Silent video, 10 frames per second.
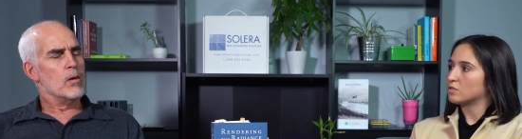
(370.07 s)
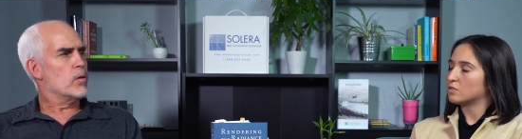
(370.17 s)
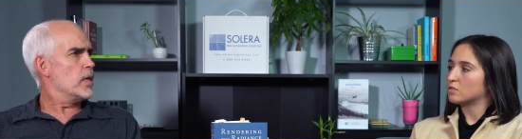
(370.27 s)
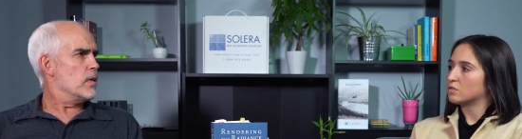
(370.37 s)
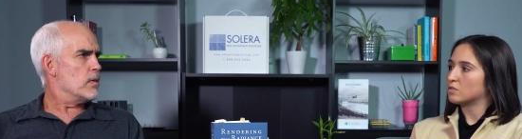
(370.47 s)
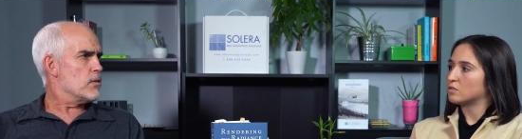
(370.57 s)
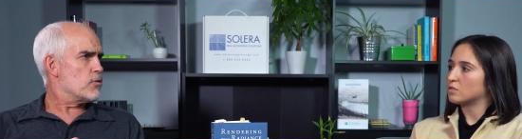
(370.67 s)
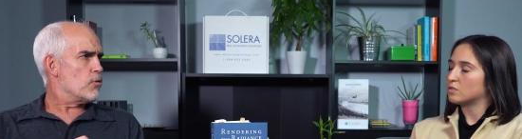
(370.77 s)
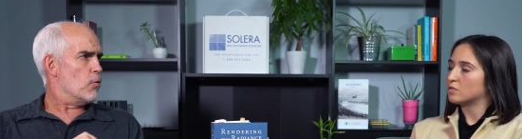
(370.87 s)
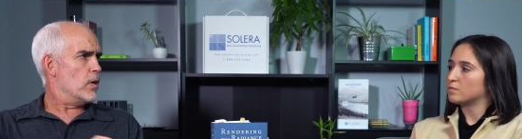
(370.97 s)
Speaker 1: Okay,
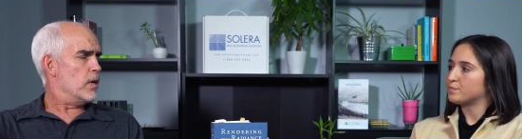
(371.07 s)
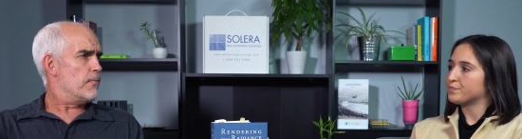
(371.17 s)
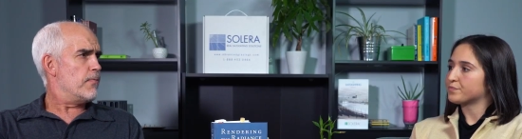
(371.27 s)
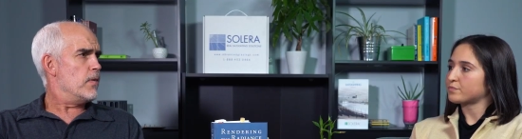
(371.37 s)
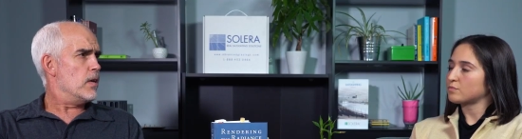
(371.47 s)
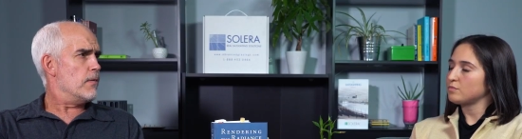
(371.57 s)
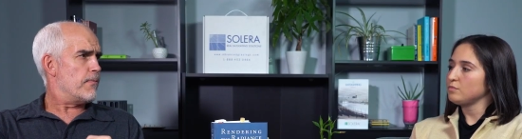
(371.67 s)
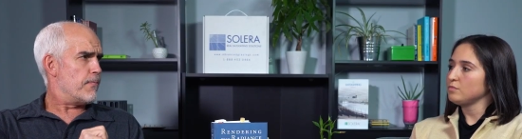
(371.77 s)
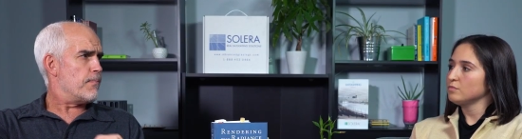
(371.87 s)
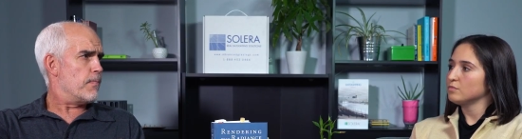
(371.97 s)
so if
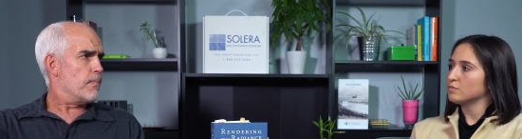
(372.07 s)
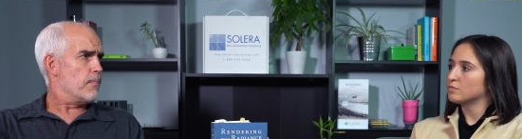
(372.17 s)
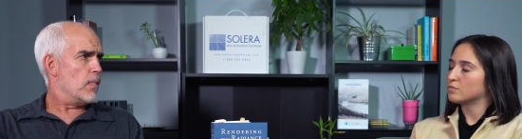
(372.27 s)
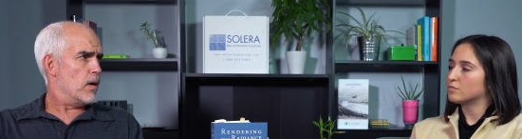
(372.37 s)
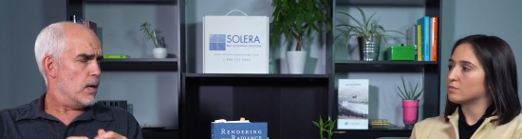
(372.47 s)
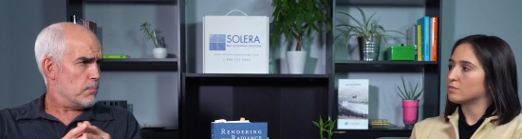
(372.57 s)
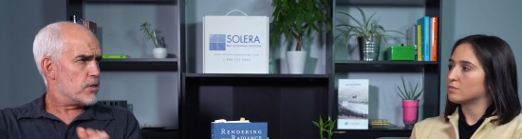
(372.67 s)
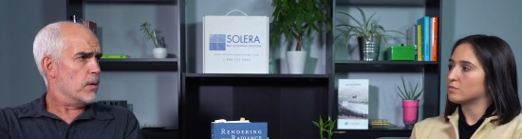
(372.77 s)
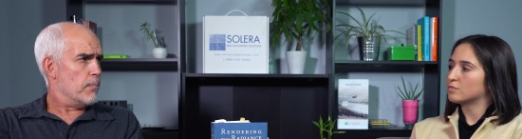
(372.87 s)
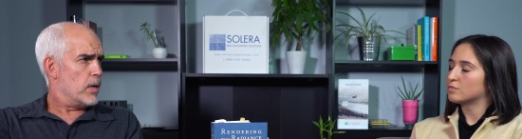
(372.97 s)
if I am
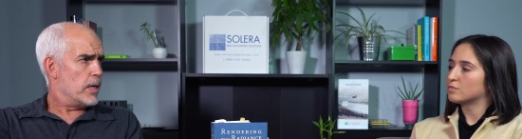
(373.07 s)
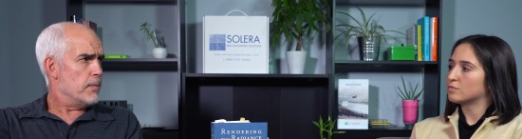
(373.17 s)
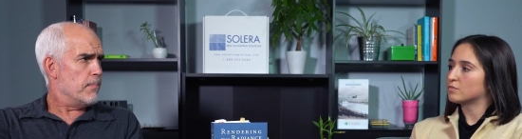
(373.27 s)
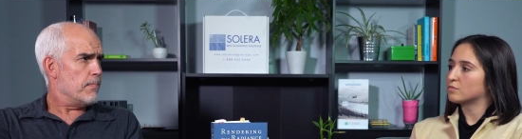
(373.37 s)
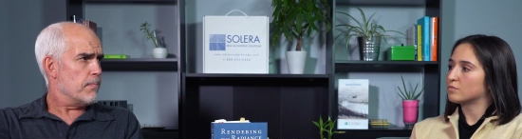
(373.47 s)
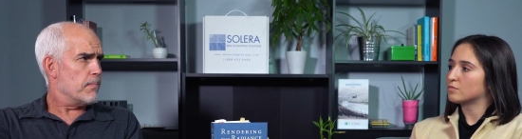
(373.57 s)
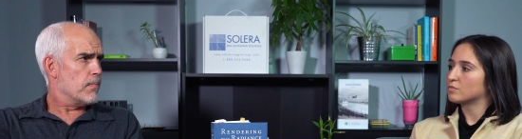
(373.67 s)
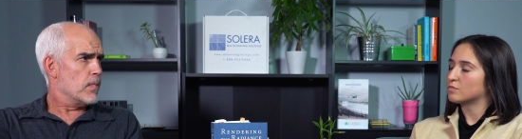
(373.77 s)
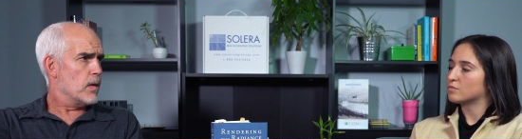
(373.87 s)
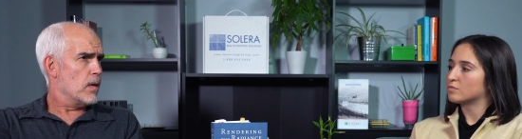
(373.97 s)
somebody
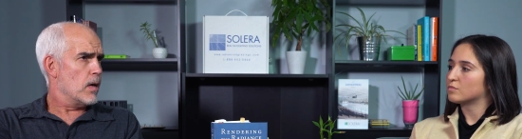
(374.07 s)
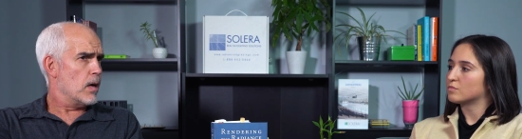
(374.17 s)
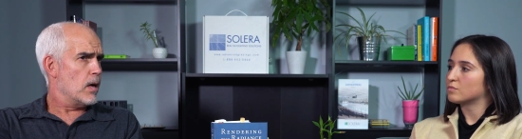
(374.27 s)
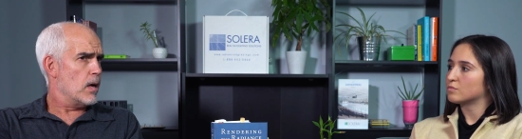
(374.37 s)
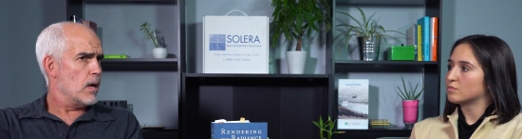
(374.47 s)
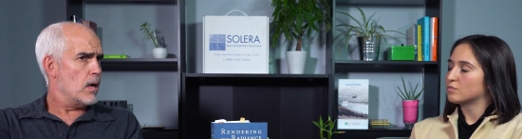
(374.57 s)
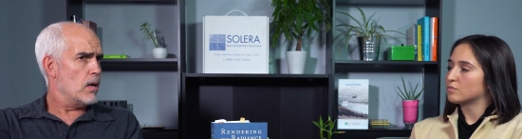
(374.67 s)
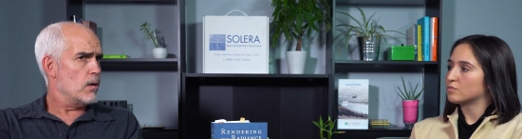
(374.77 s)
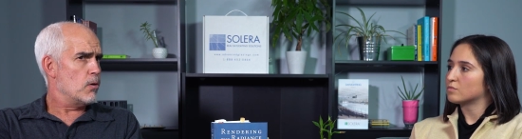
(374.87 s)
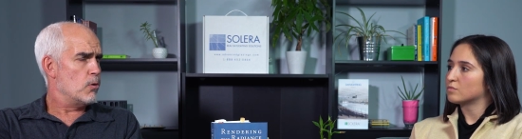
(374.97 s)

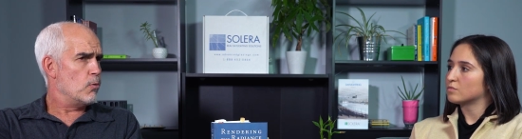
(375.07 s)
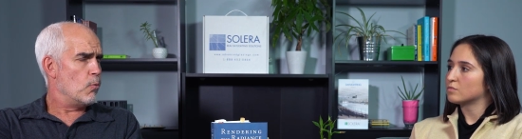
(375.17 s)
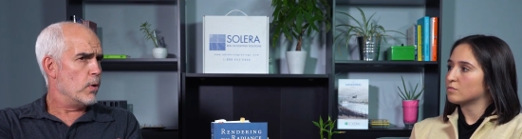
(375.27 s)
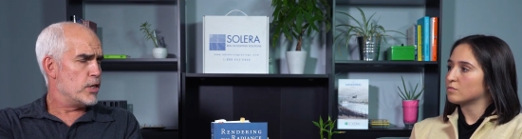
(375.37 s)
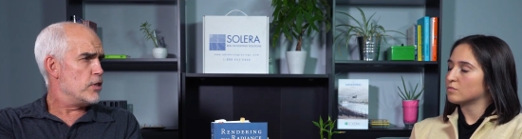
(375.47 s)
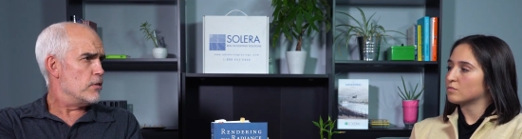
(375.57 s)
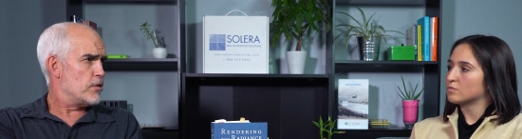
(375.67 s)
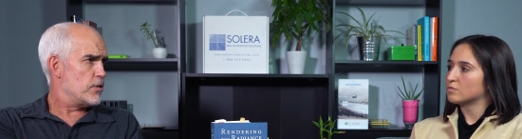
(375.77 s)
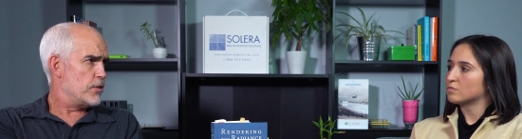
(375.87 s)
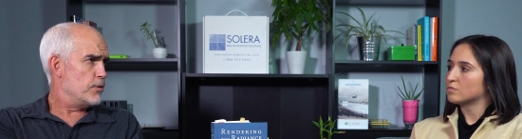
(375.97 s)
uh, who
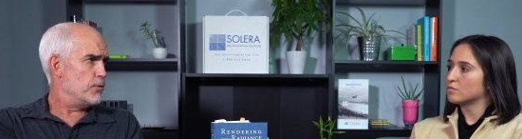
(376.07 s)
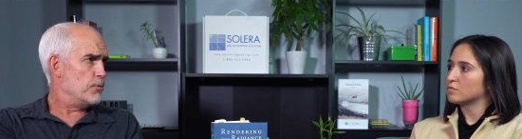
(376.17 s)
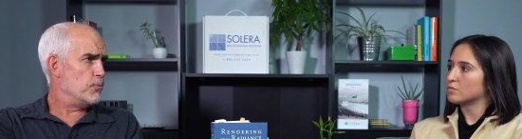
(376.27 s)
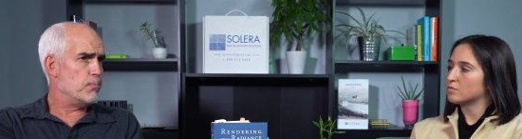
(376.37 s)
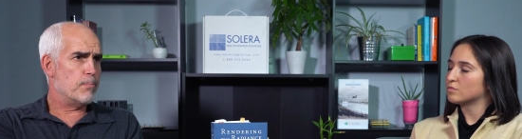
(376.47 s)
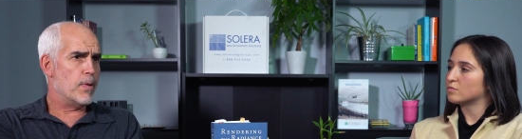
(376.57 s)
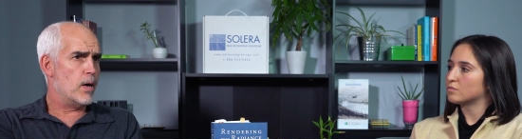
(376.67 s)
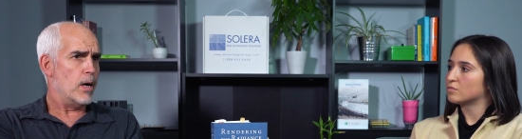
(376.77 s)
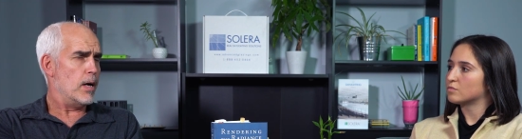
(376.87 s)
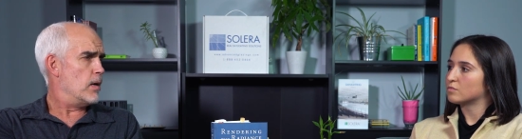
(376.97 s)
wishes to,
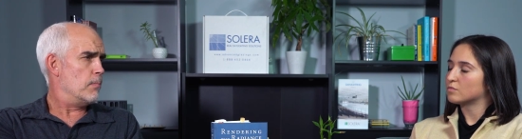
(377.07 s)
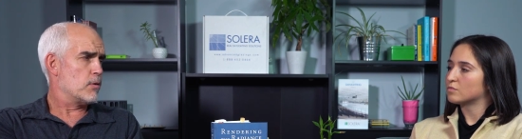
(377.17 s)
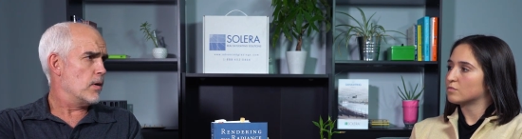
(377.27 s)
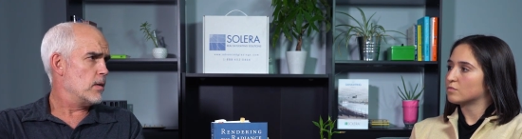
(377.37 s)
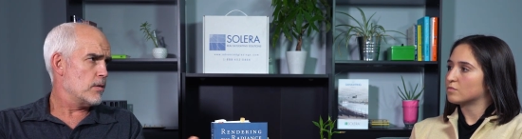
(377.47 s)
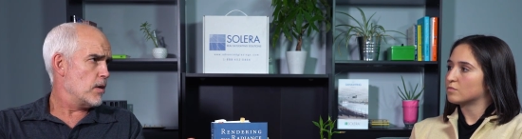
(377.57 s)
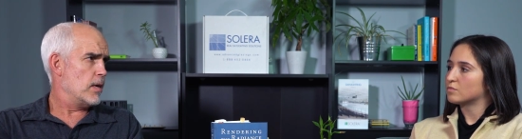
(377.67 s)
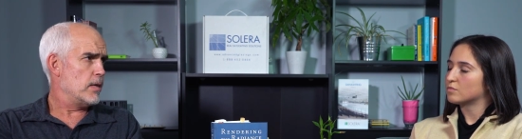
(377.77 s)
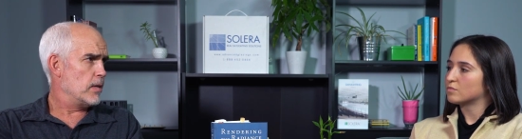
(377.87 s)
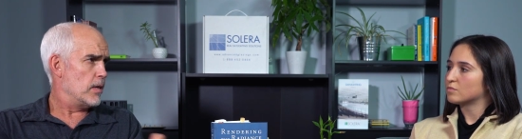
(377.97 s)
uh, and I'm trying to
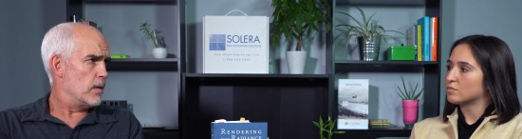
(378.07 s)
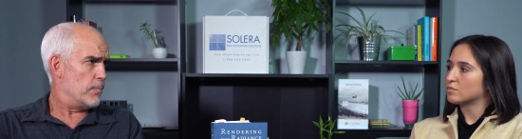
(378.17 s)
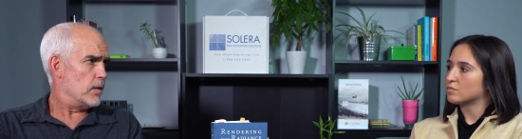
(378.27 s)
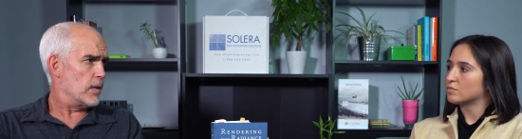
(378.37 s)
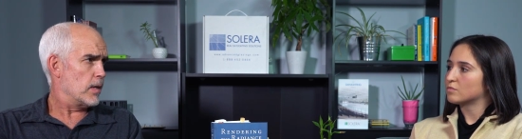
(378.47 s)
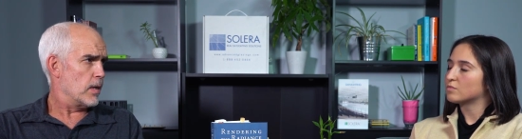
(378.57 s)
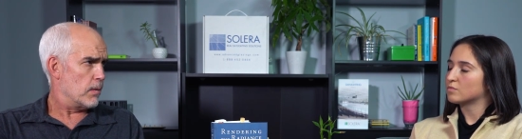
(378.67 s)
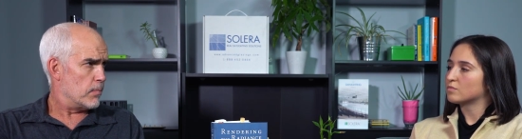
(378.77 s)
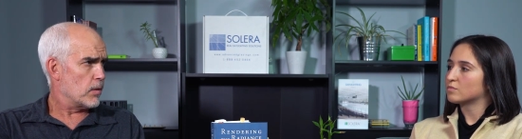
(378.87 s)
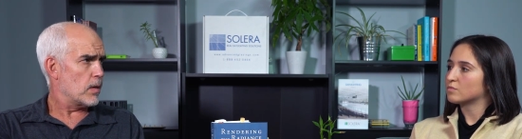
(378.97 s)
design a daylighted building,
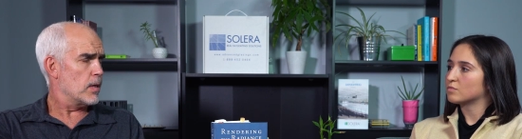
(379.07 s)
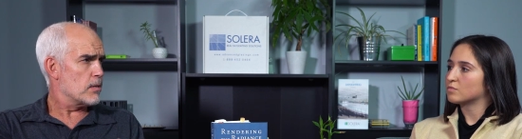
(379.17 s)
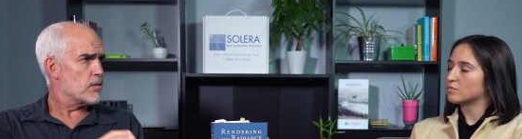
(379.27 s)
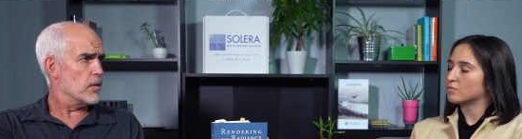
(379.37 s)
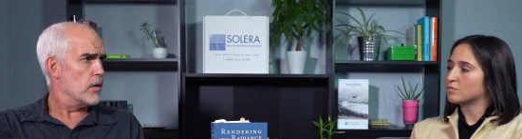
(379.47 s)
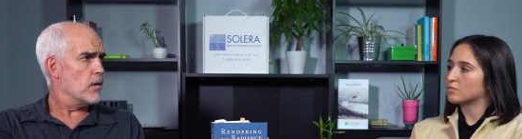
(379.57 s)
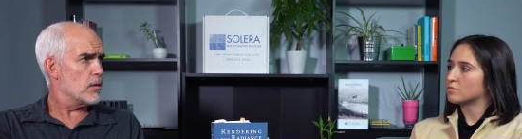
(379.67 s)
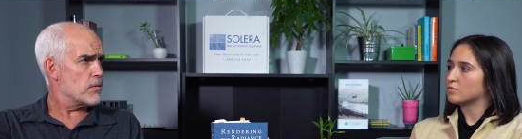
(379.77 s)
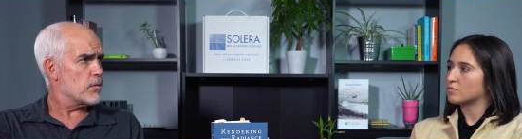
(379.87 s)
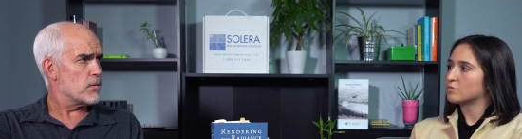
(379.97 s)
and I'm looking at
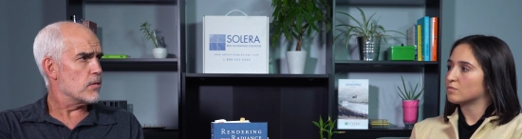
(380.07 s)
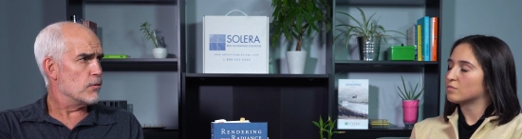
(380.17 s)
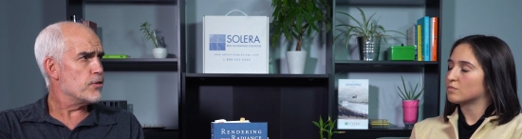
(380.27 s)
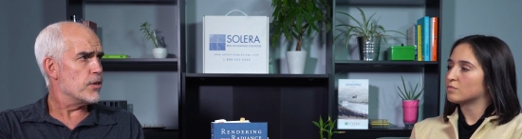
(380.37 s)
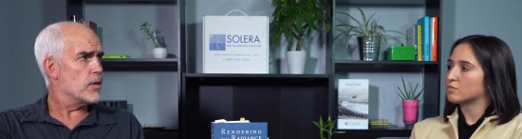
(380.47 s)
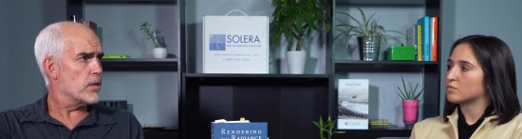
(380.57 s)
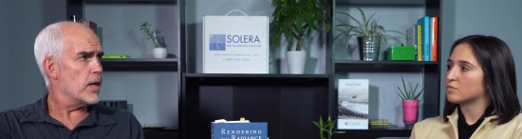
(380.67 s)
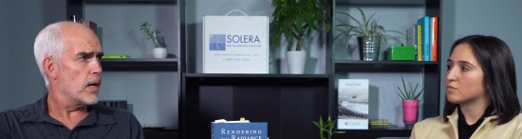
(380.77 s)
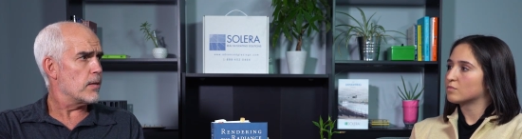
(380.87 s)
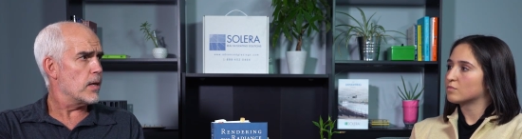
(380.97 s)
Solera as a solution to
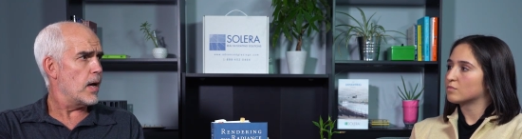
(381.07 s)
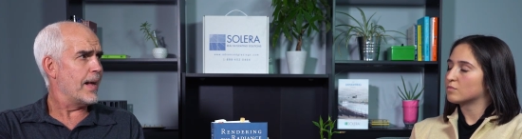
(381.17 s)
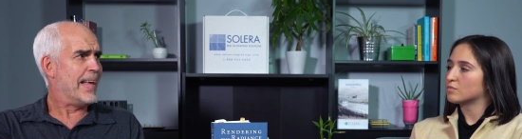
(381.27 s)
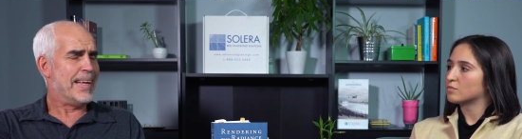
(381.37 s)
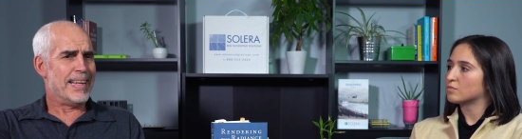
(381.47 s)
that that